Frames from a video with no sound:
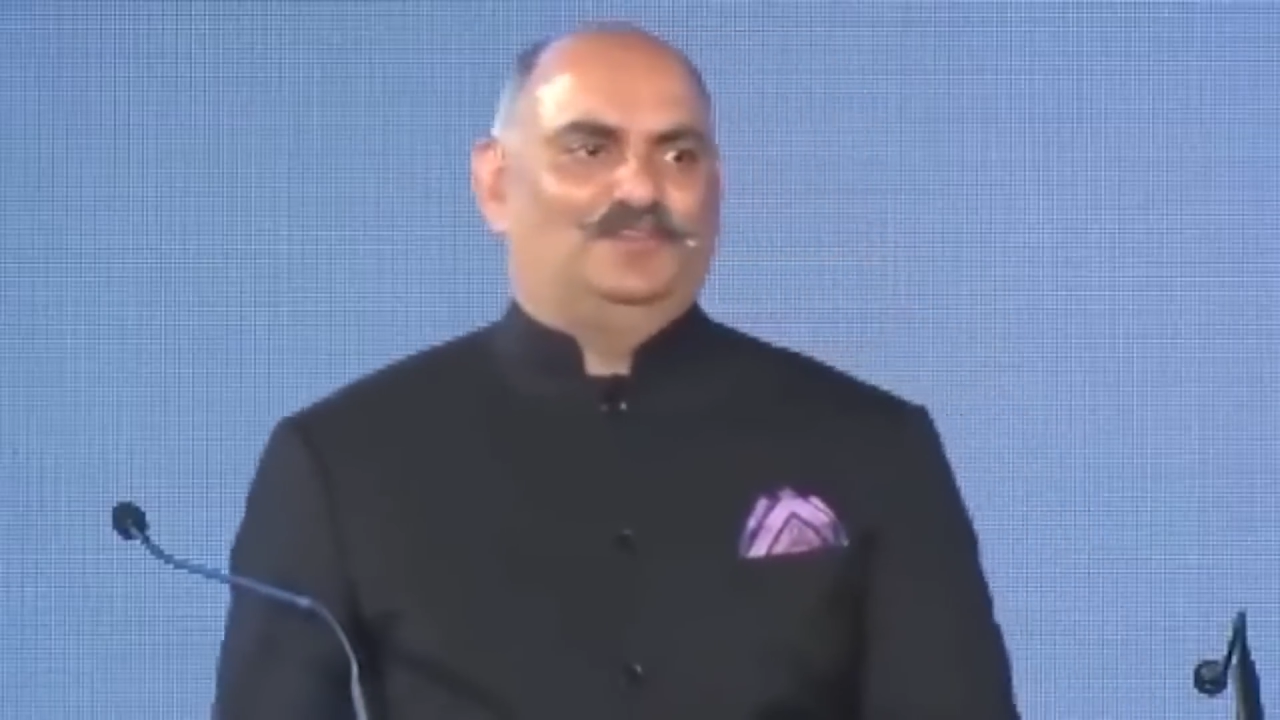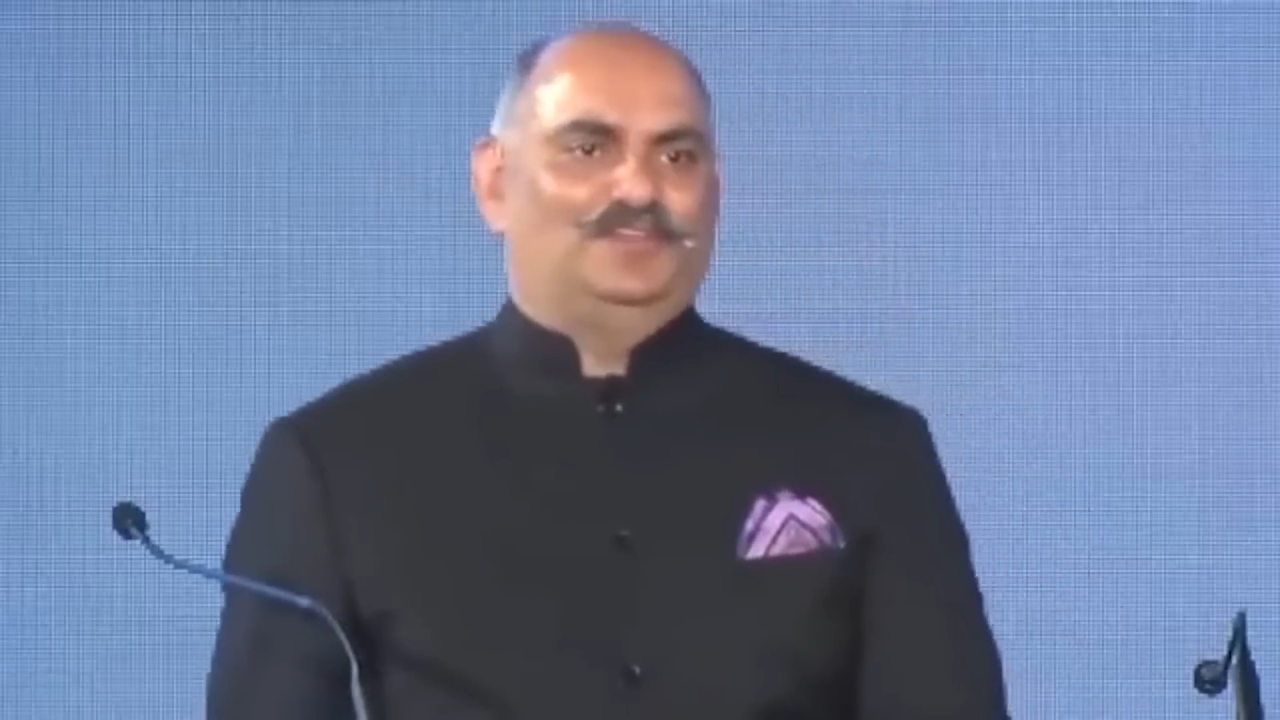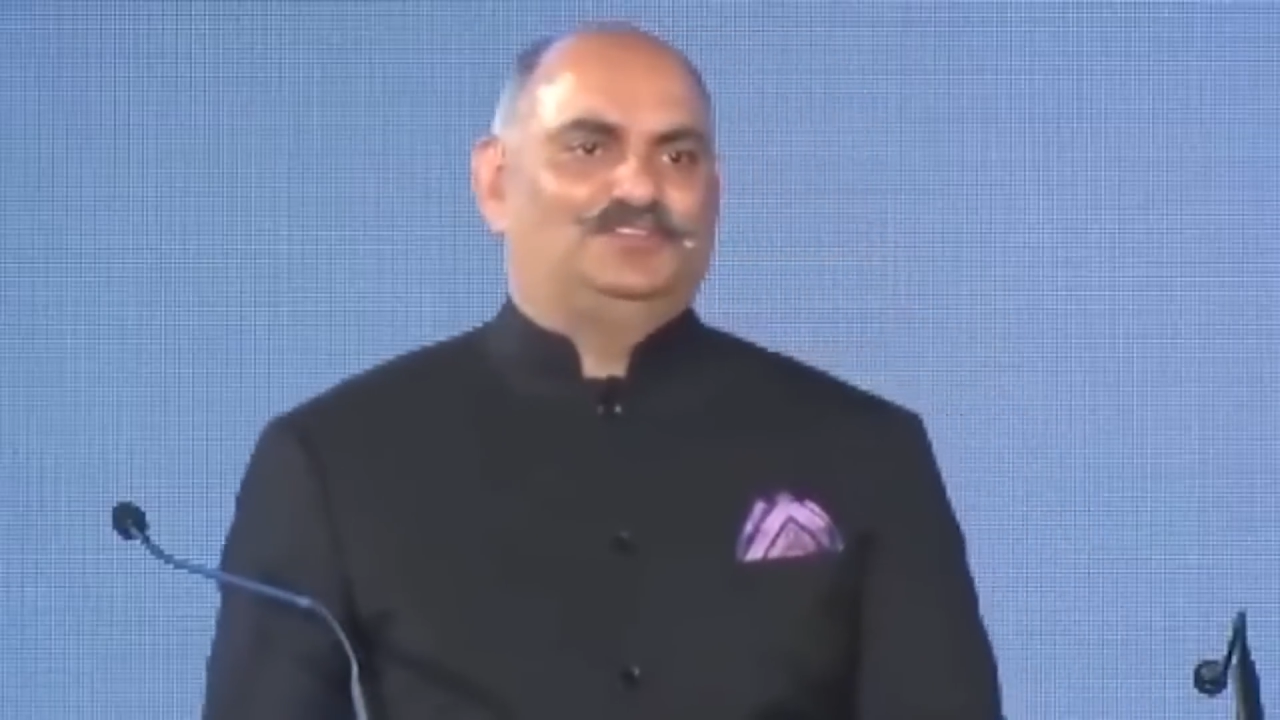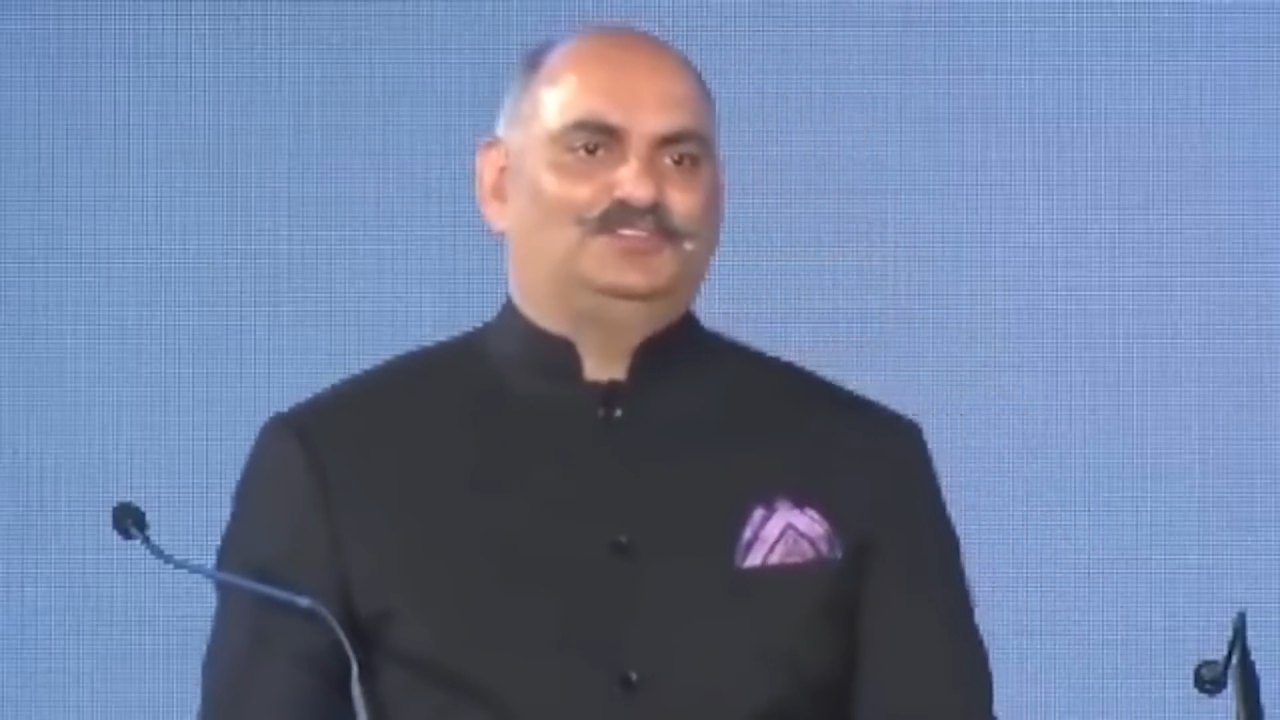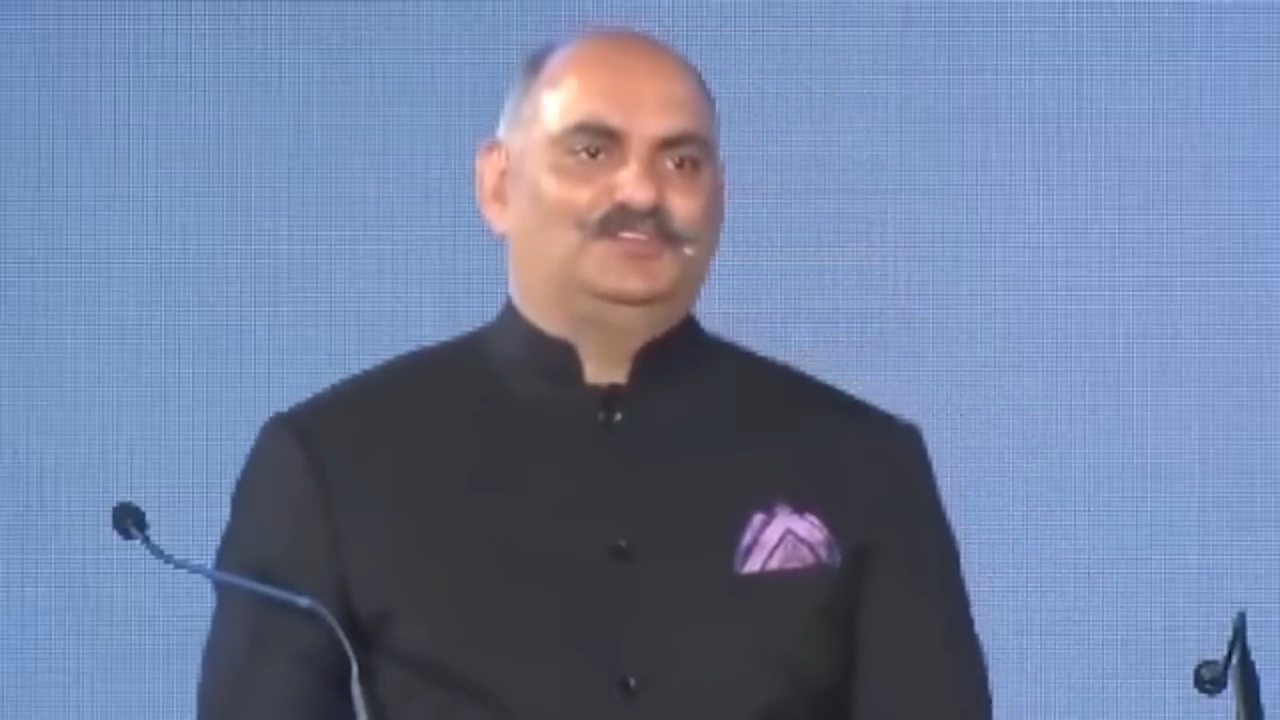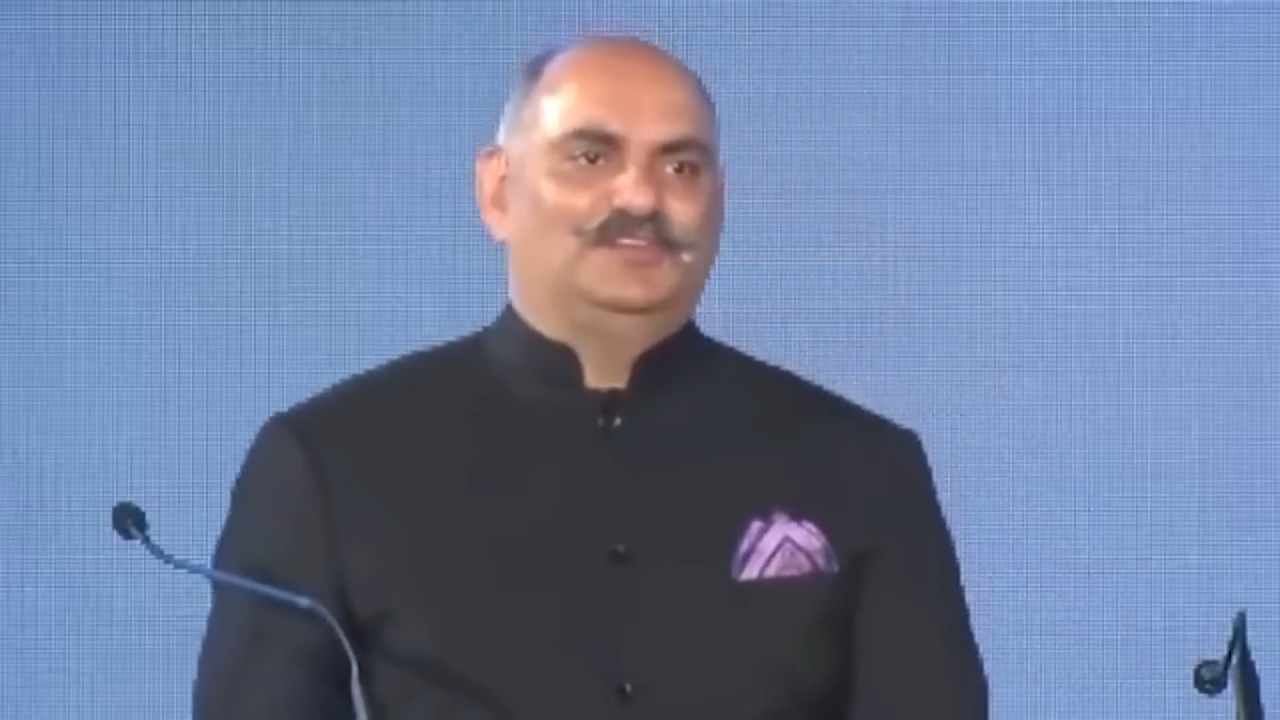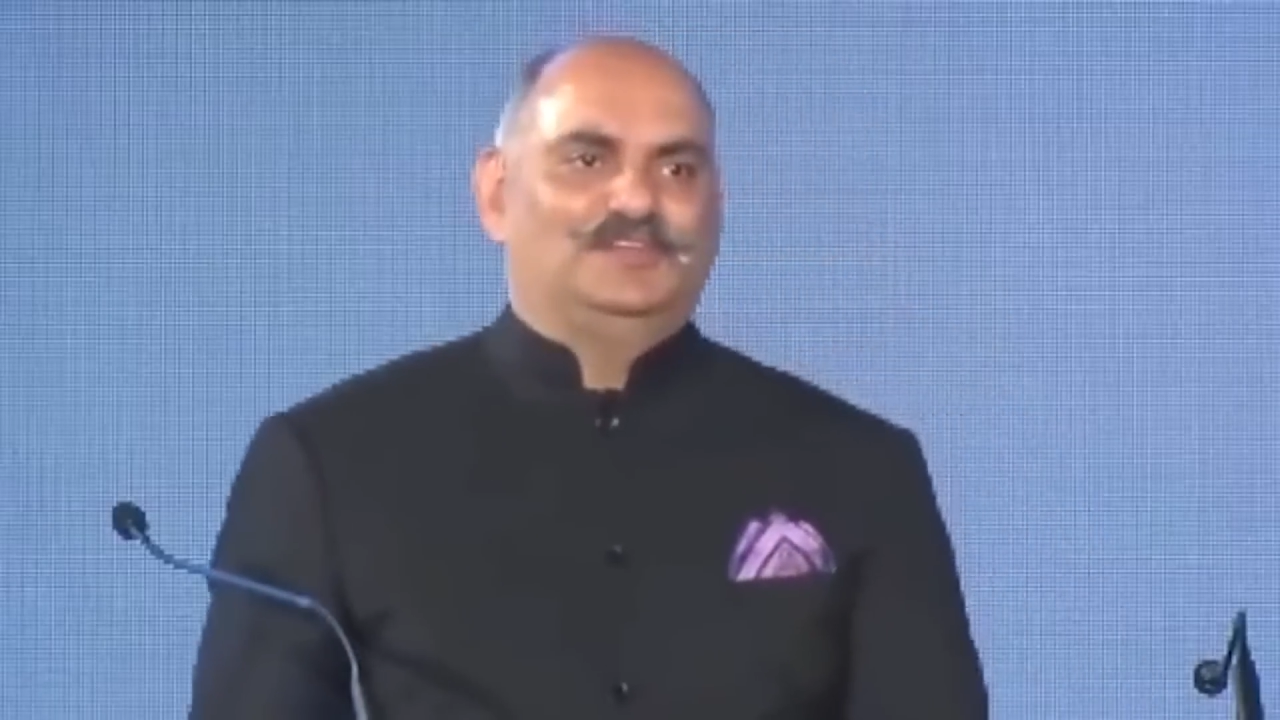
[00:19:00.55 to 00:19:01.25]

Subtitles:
fish.